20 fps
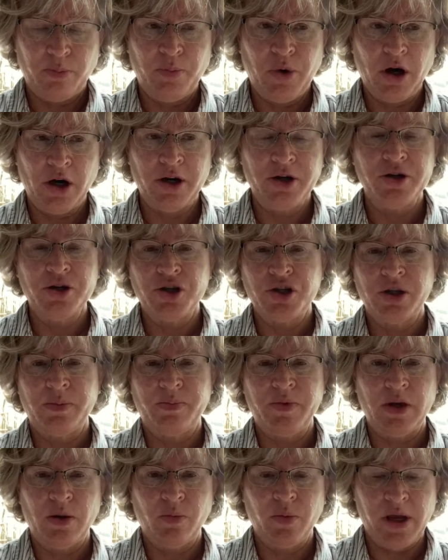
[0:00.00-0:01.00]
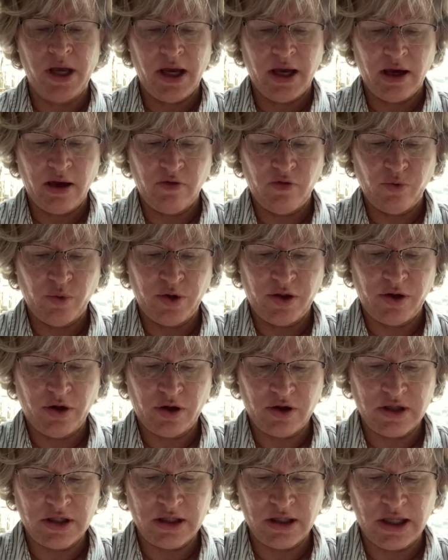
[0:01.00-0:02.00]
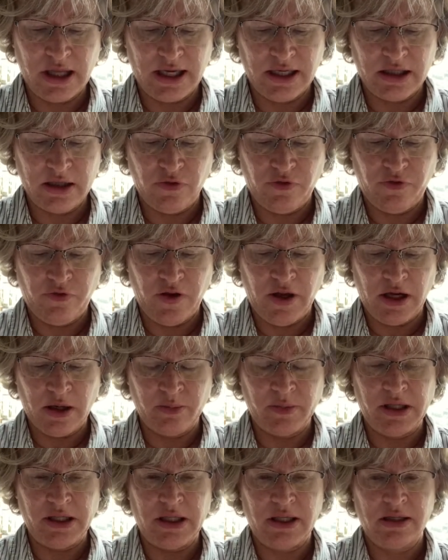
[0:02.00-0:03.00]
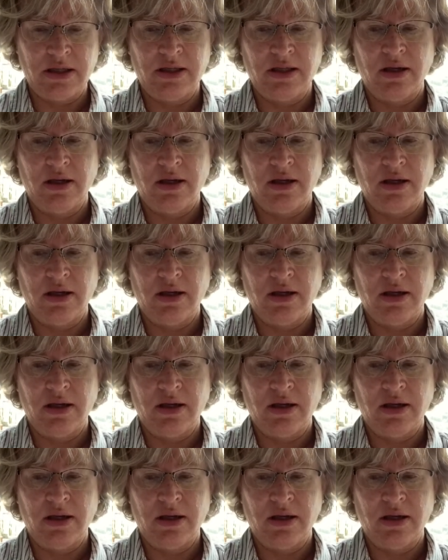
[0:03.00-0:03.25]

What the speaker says: partnership that we have with our selected families